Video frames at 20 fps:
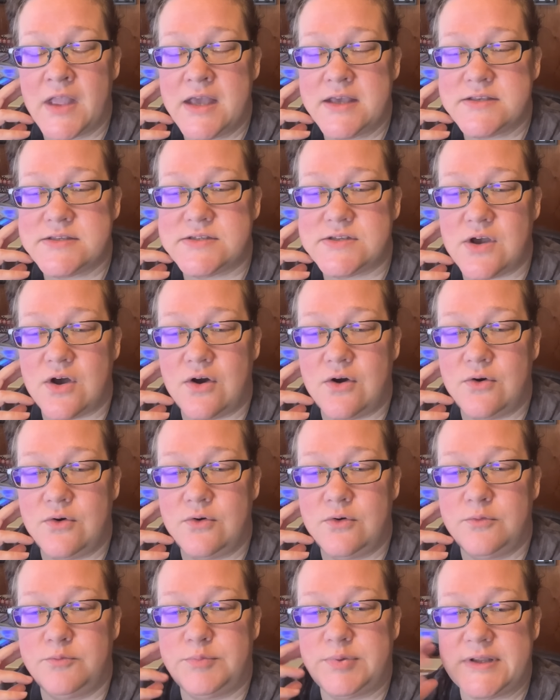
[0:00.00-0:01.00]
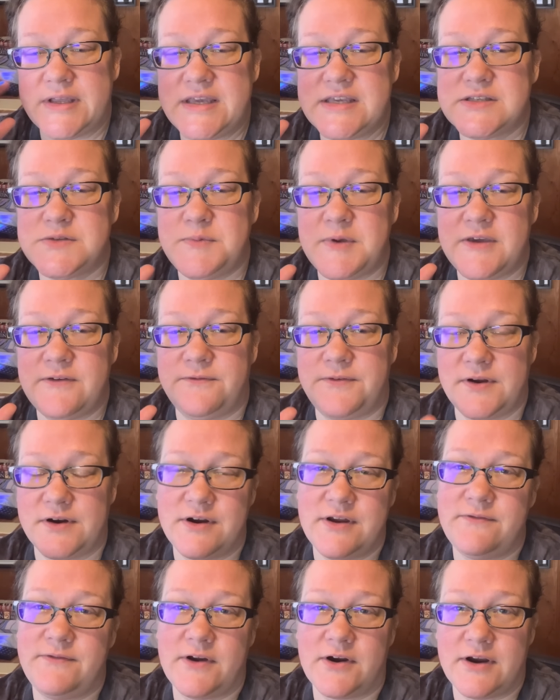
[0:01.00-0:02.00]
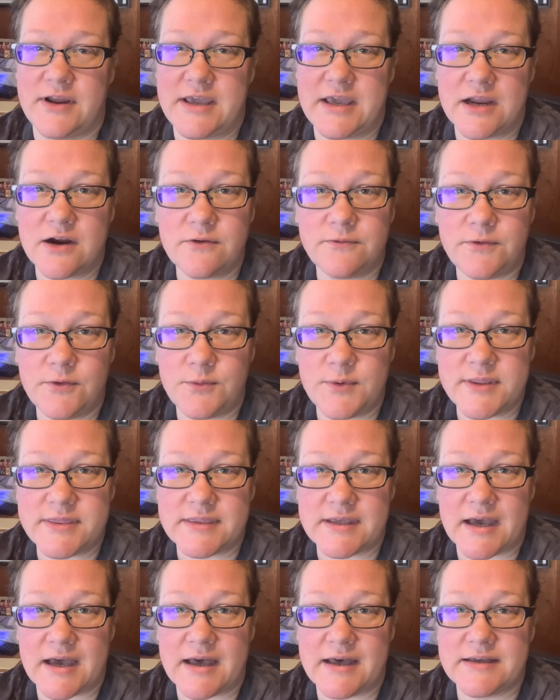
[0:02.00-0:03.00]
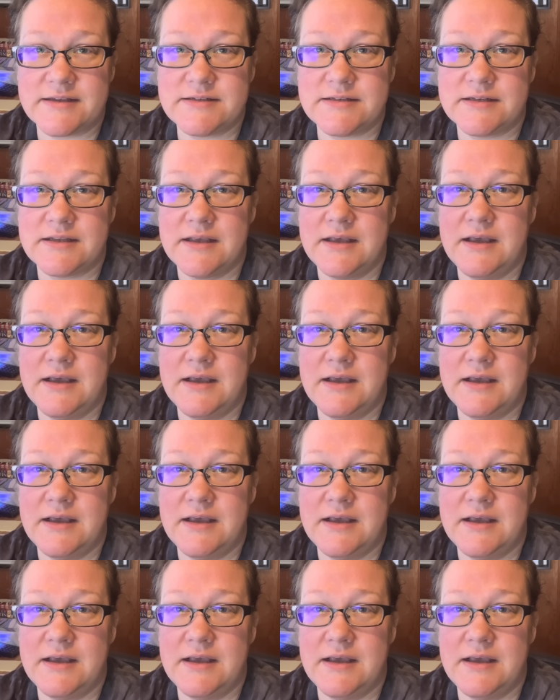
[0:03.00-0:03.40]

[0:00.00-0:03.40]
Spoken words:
So please be very, very careful with that.